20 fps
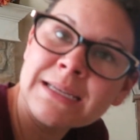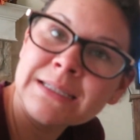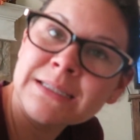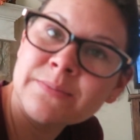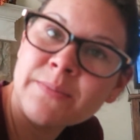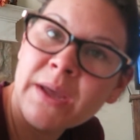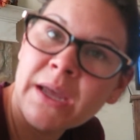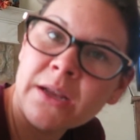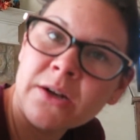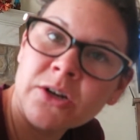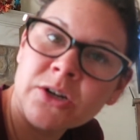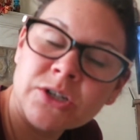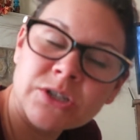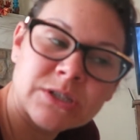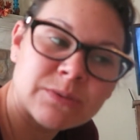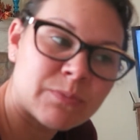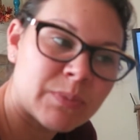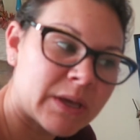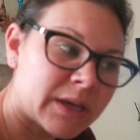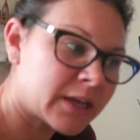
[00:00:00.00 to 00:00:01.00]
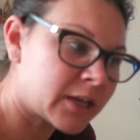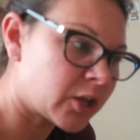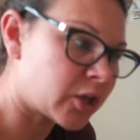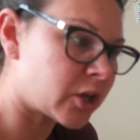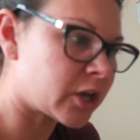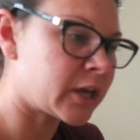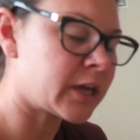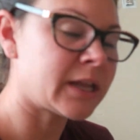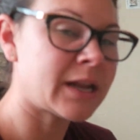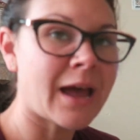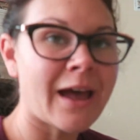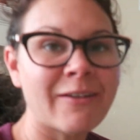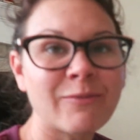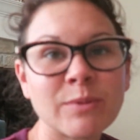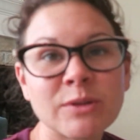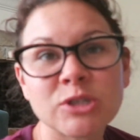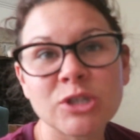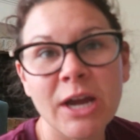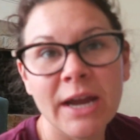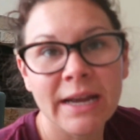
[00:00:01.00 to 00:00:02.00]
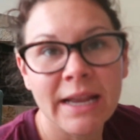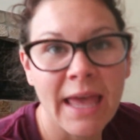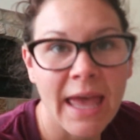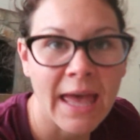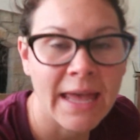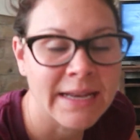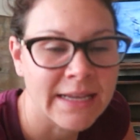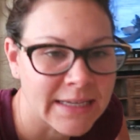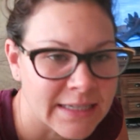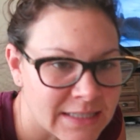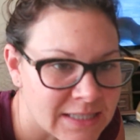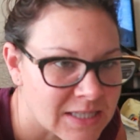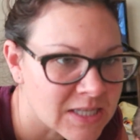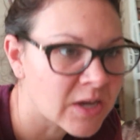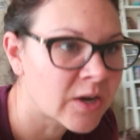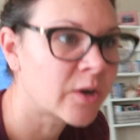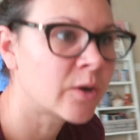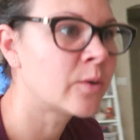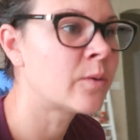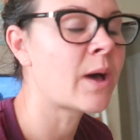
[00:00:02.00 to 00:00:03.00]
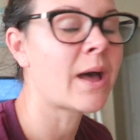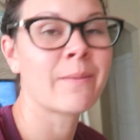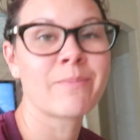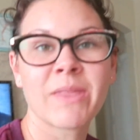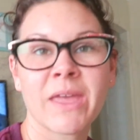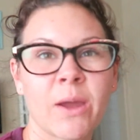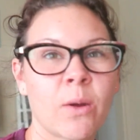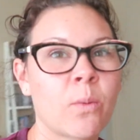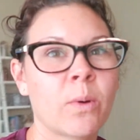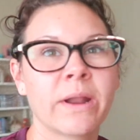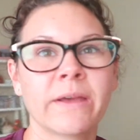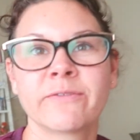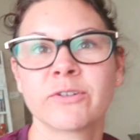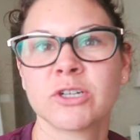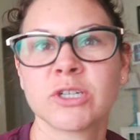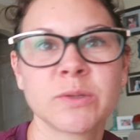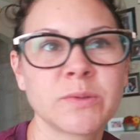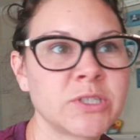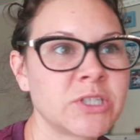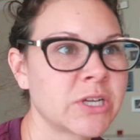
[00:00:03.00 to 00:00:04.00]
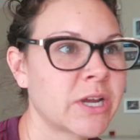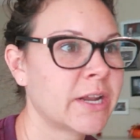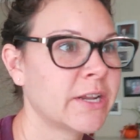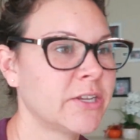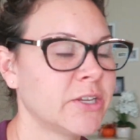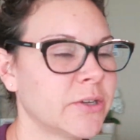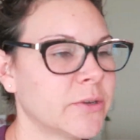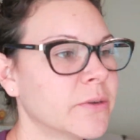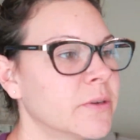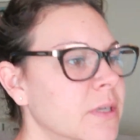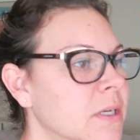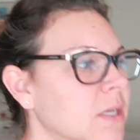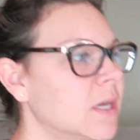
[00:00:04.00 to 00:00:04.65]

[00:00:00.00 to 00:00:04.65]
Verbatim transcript: his manners, being good. I've been trying to edit, so I'm like, whatever, do what you gotta do.